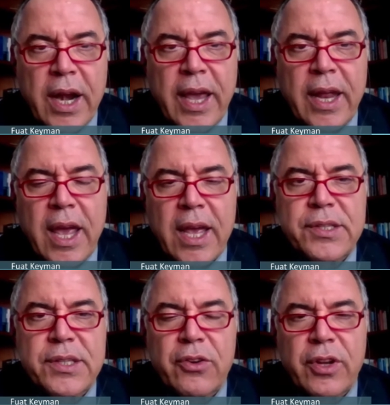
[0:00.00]
are
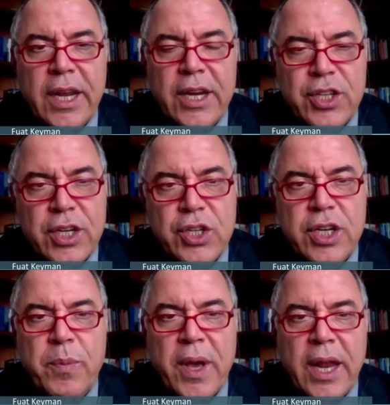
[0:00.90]
enhancing
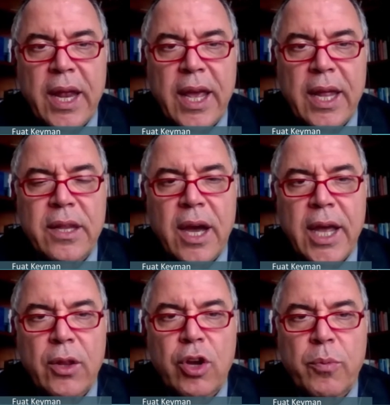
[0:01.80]
relationship and
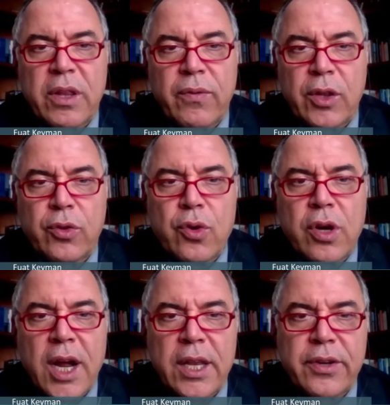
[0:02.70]
dialogue between two
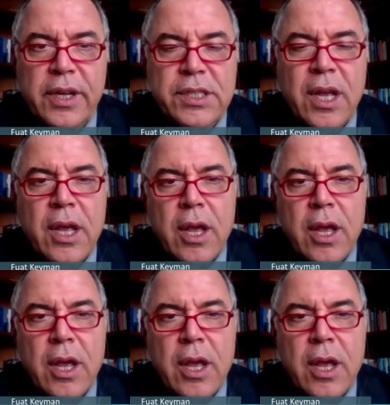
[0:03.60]
countries